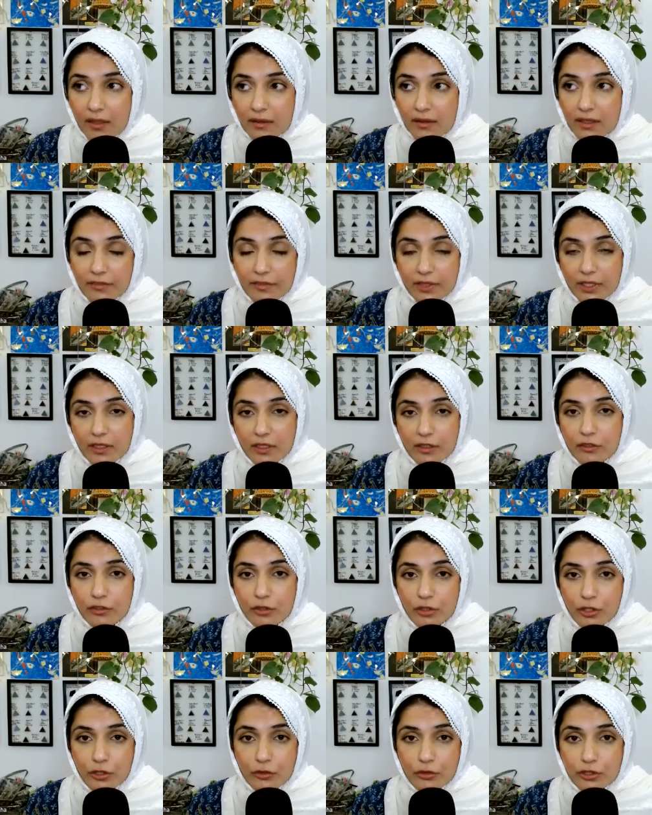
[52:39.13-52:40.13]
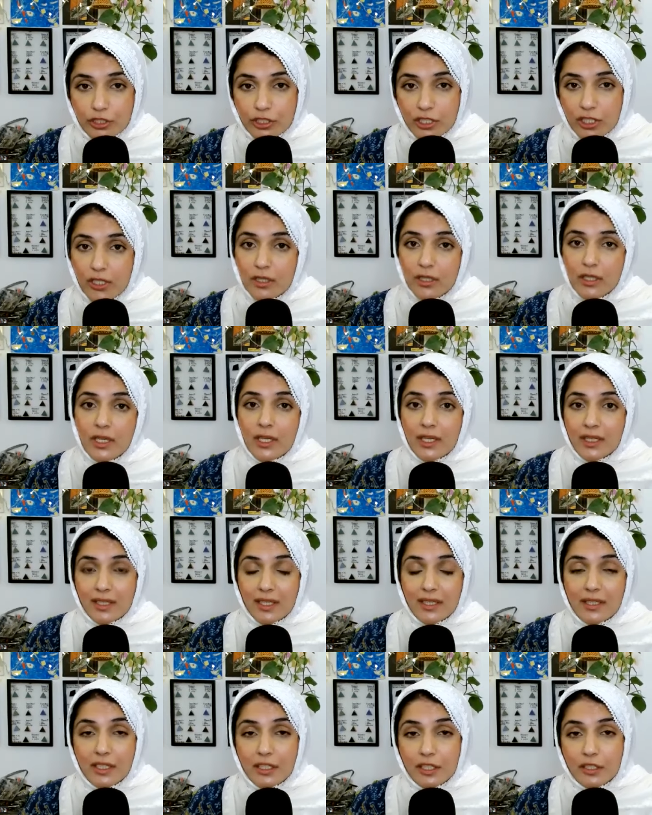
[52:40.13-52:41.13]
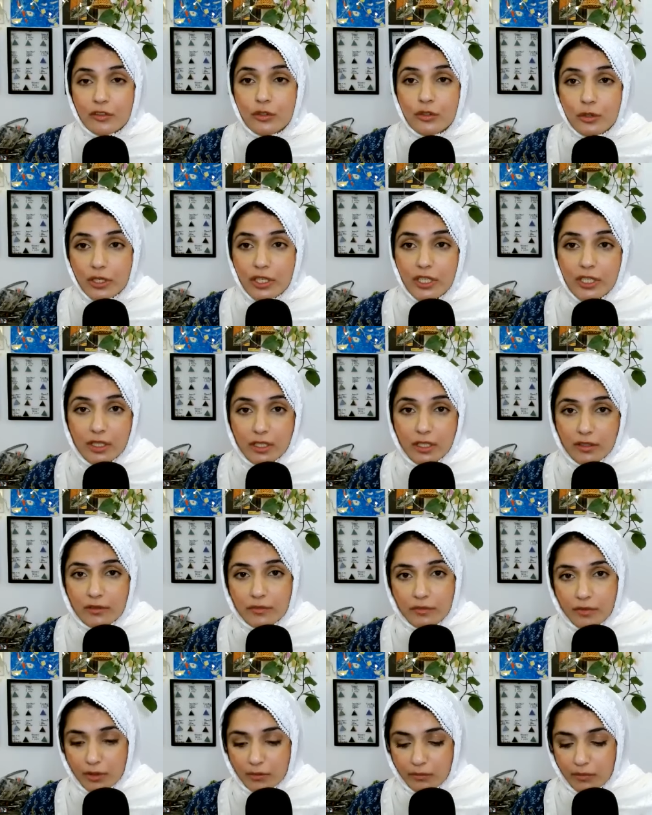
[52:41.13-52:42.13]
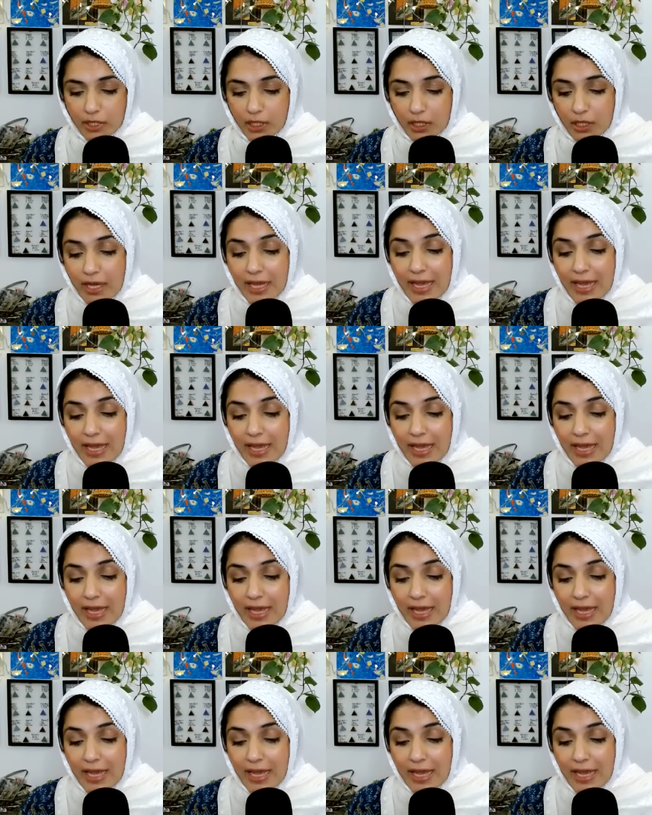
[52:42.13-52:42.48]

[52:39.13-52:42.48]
has given this solution, then there is good in this for me.